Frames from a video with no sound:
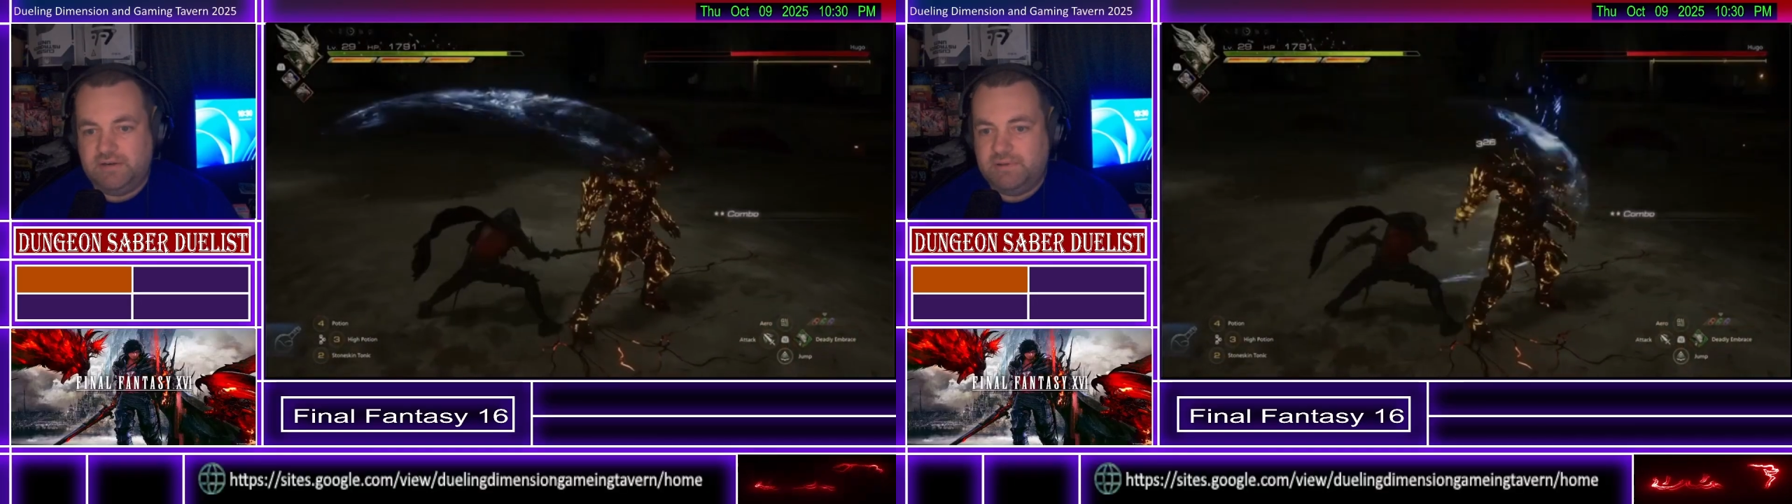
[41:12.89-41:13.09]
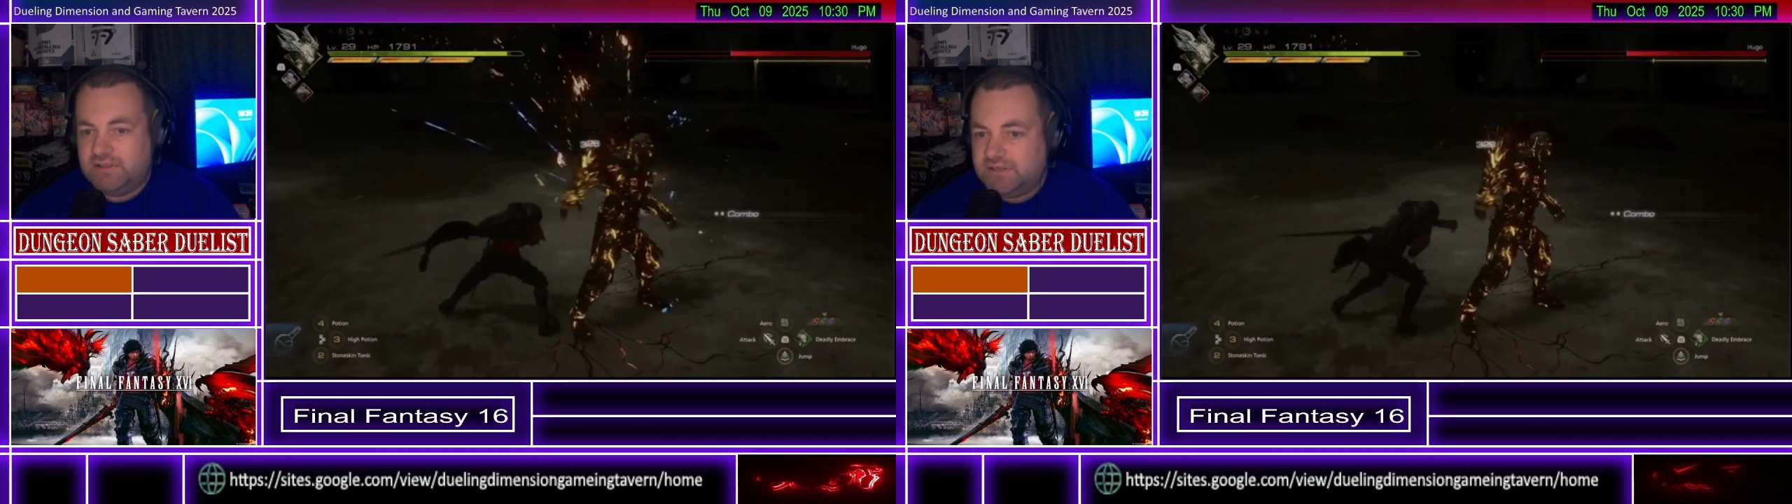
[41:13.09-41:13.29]

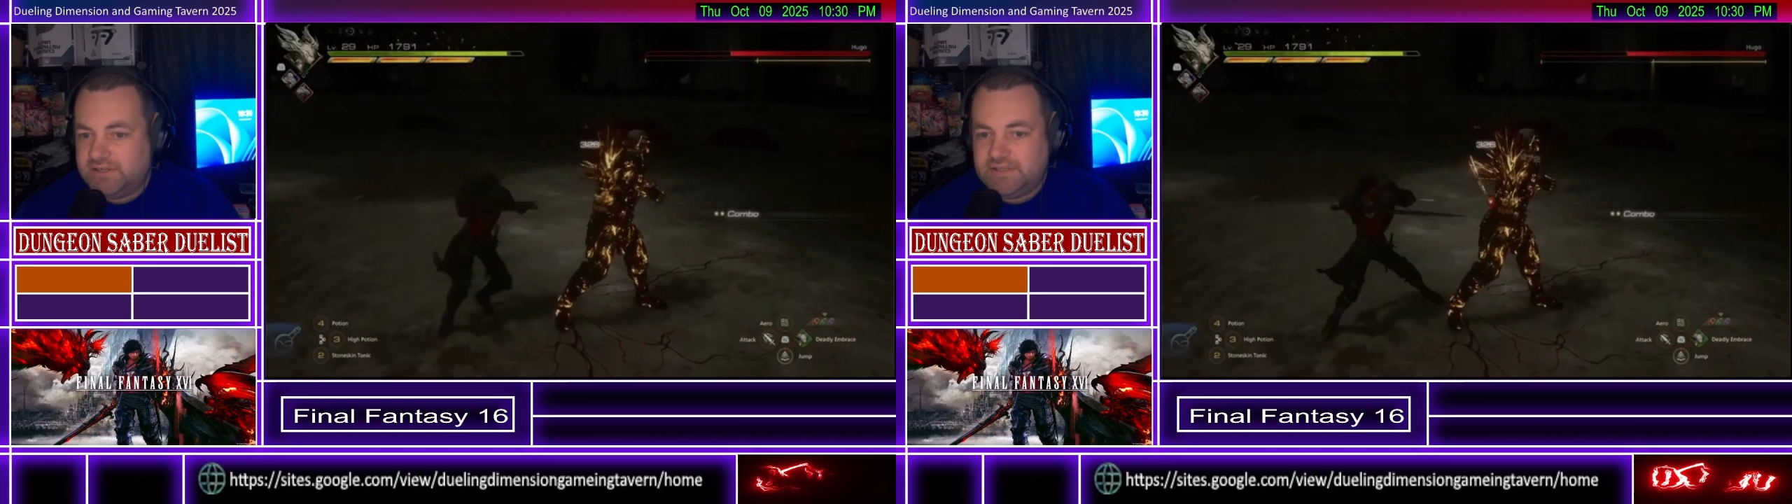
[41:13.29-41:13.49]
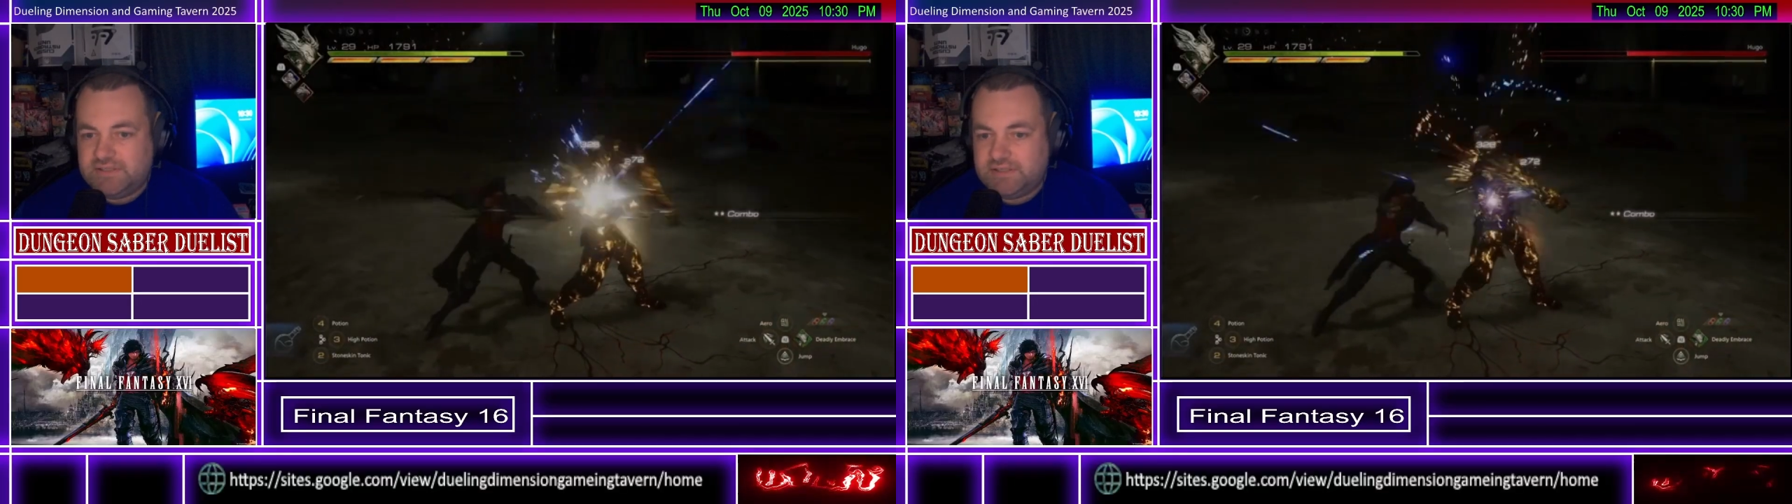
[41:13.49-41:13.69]

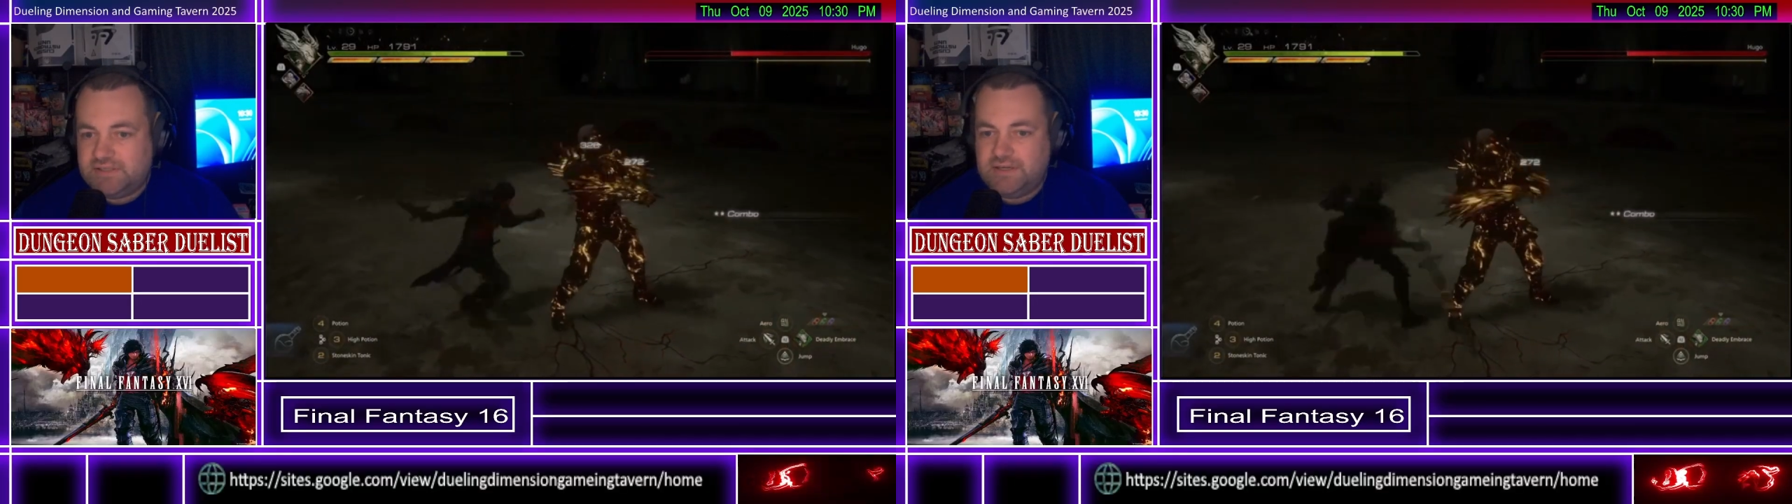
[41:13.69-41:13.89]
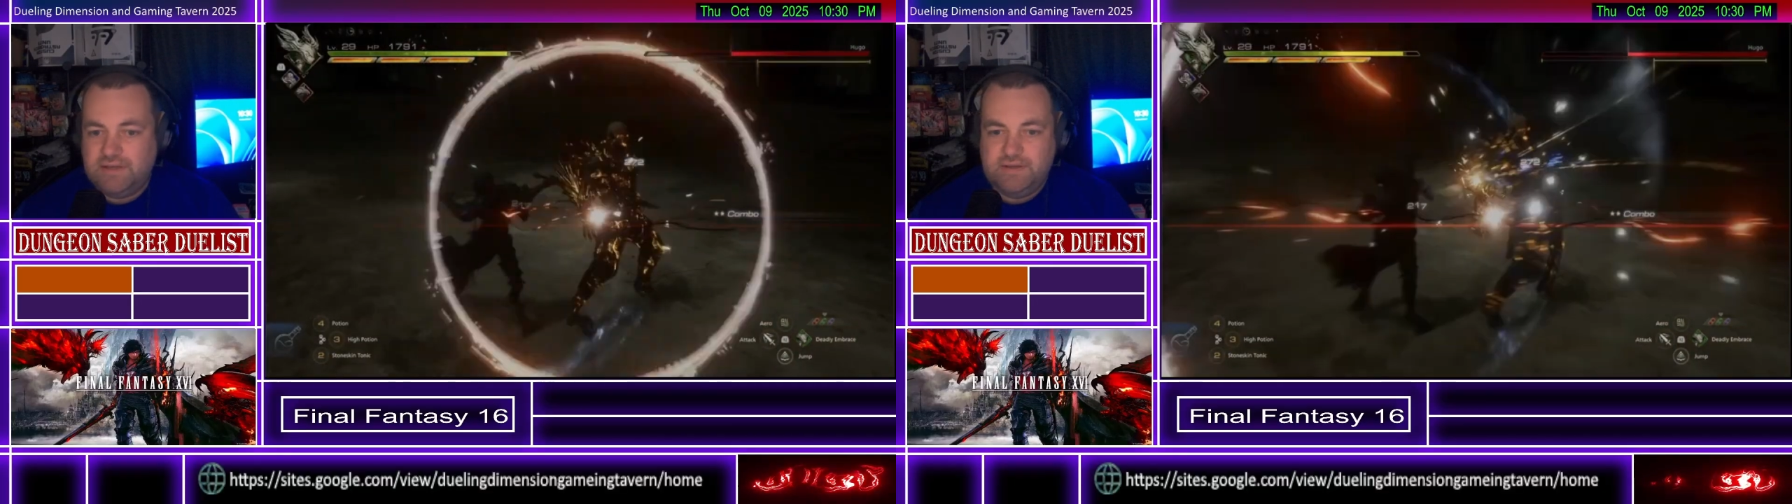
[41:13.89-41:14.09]

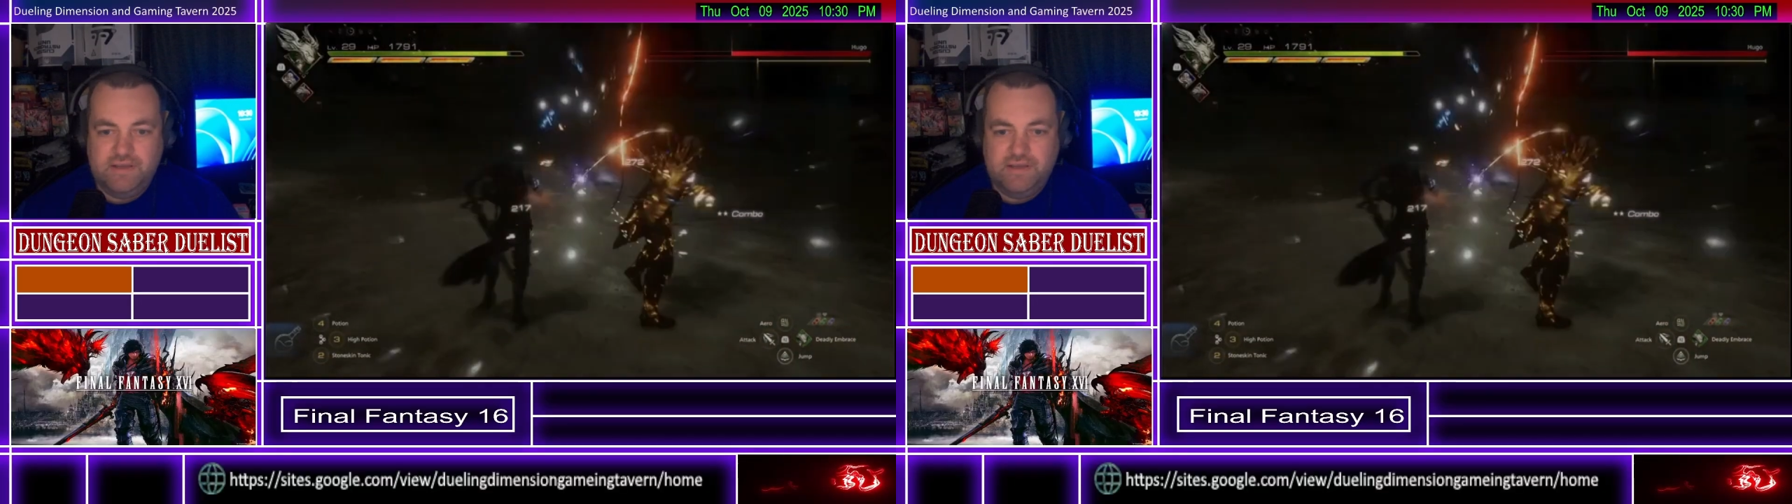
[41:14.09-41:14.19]
abilities,